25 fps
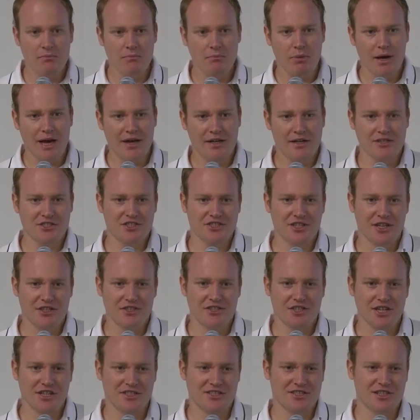
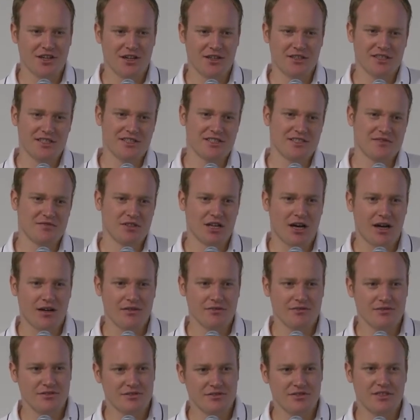package.json is
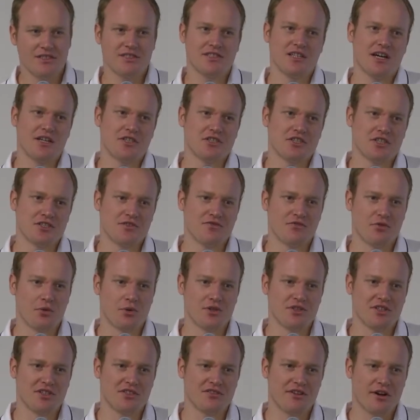not just for
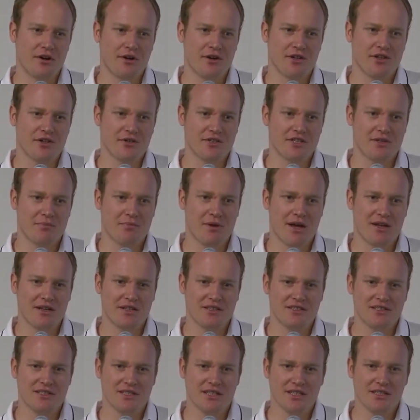declaring your
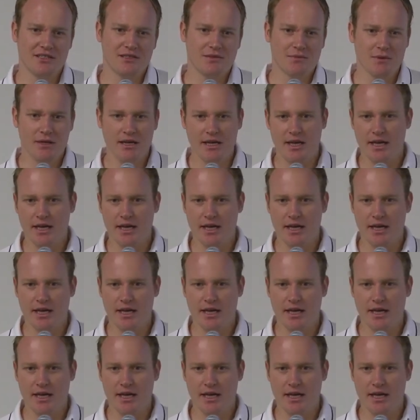dependencies.